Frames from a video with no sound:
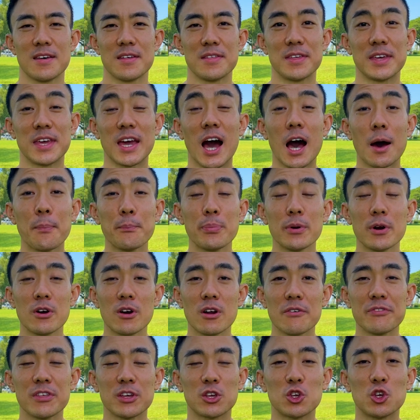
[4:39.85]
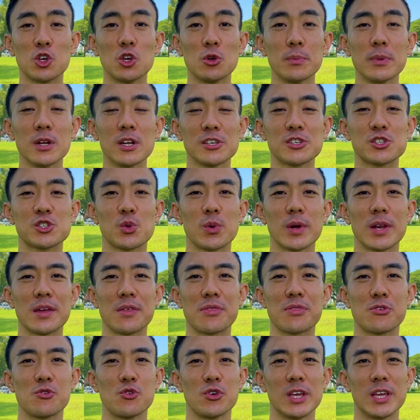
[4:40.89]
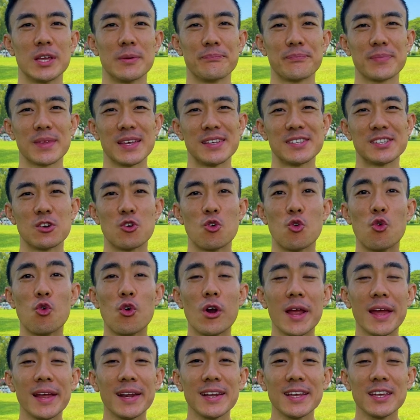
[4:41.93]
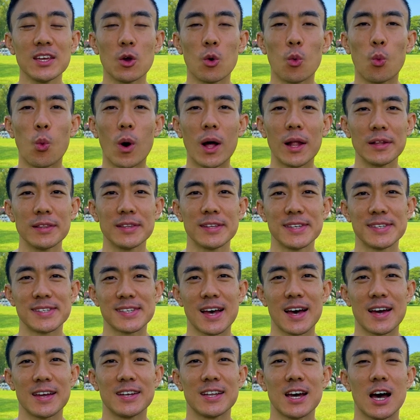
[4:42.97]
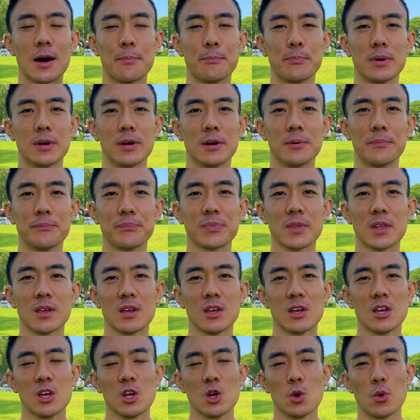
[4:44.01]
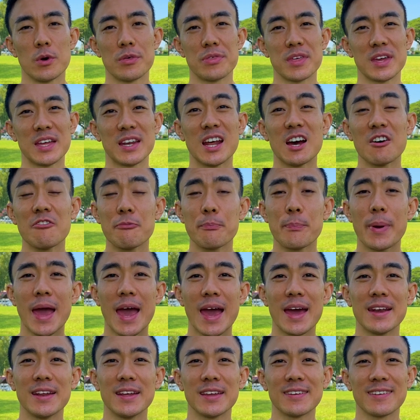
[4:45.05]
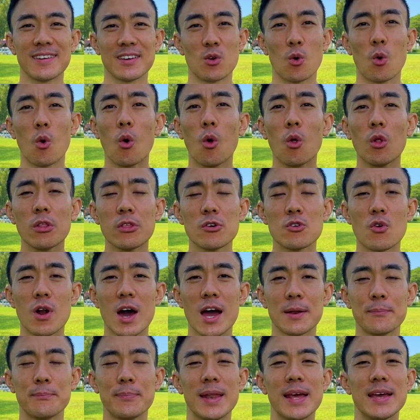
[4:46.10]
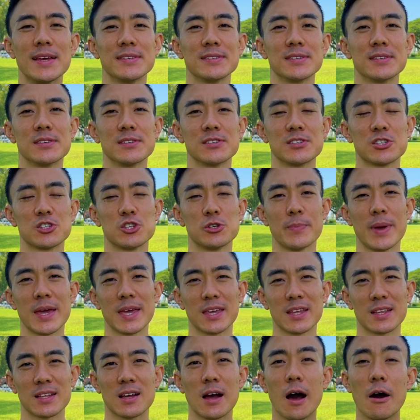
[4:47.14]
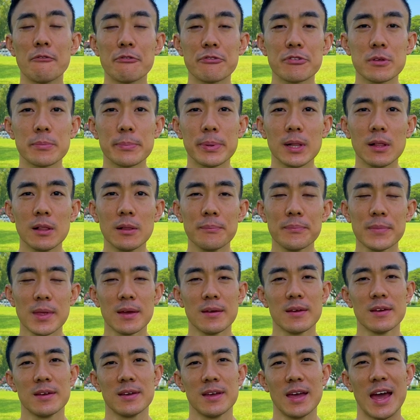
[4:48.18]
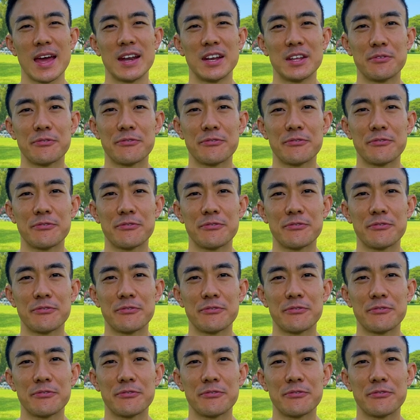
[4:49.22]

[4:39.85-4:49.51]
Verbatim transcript: The upper of the Cumulus 23 is a really well designed upper with enough padding in all the right places to make it comfortable and